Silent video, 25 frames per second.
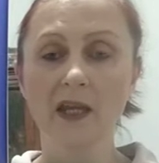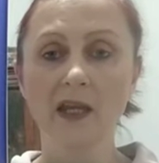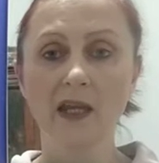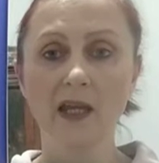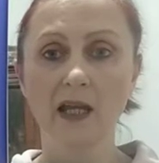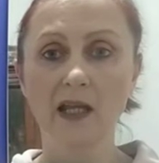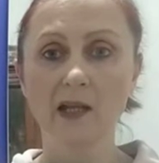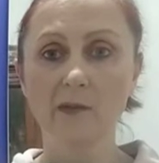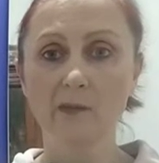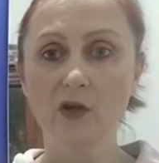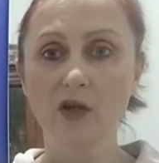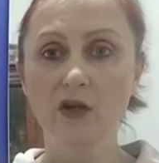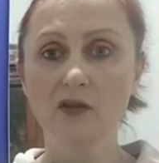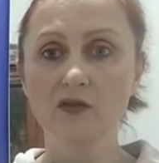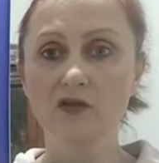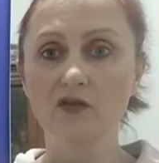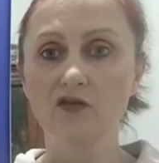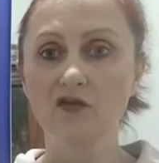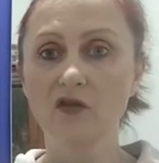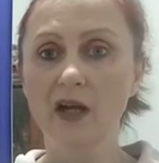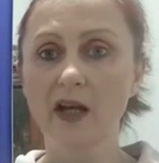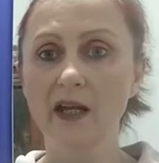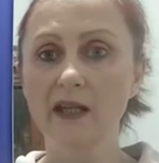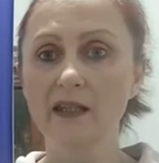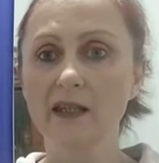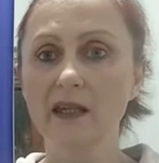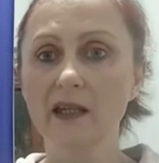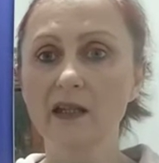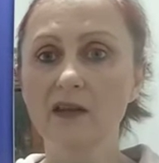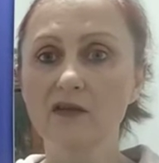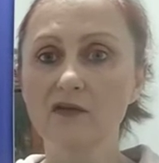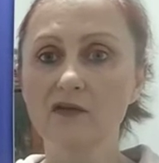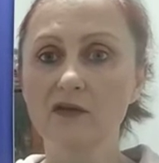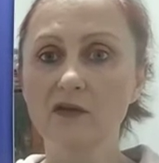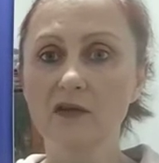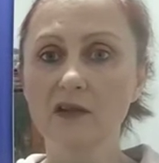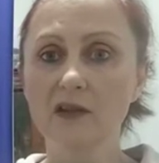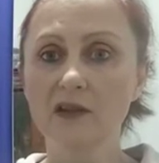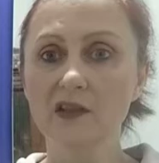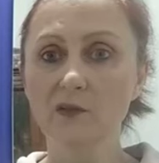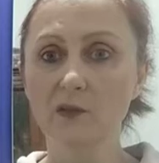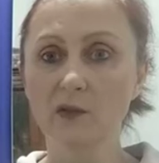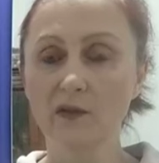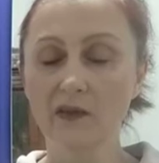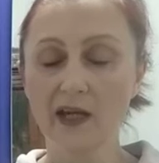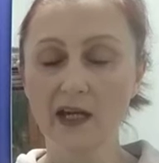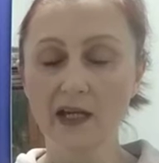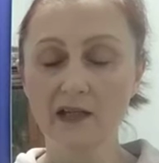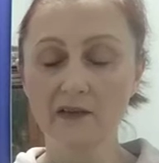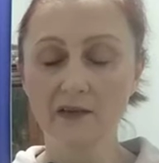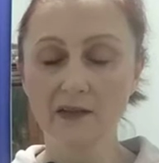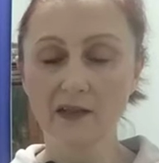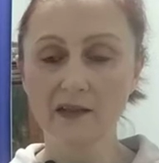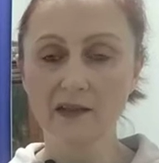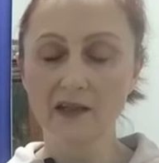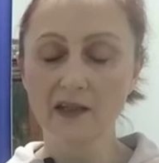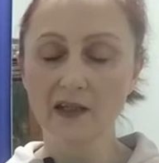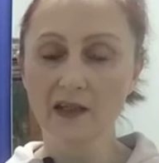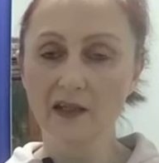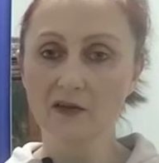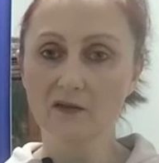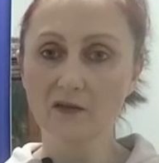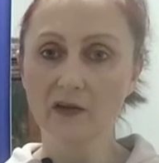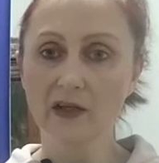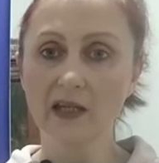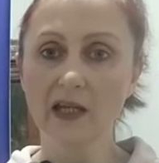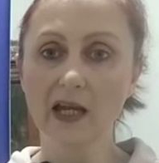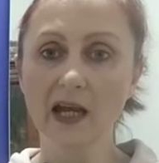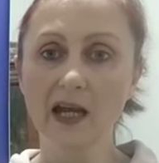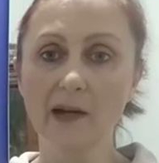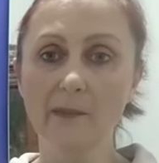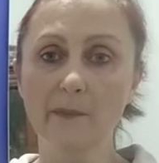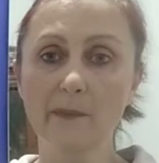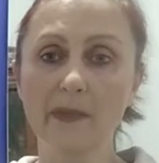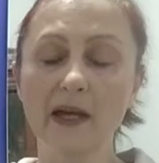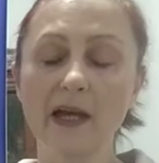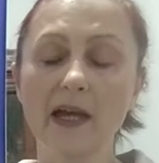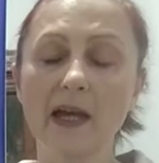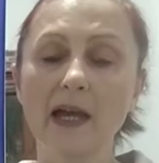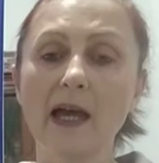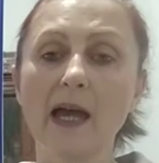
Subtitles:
And I'm going to try and get through this without tearing up.